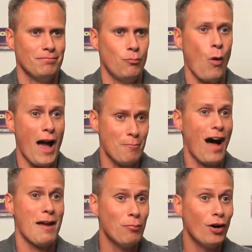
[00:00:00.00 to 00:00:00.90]
why
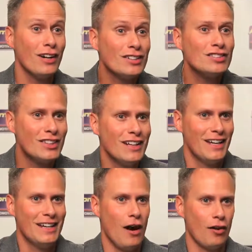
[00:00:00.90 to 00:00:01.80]
buy books,
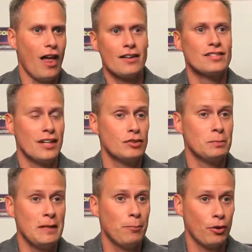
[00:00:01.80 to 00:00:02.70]
now a lot of
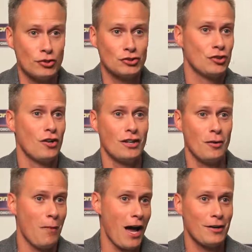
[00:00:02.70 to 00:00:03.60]
salespeople are just turning
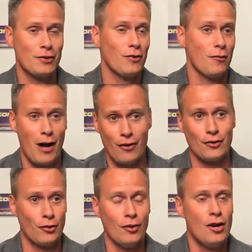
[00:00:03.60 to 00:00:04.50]
their monitor
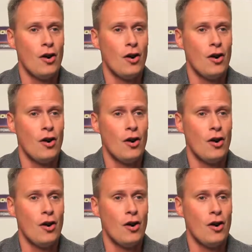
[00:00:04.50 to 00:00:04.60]
around or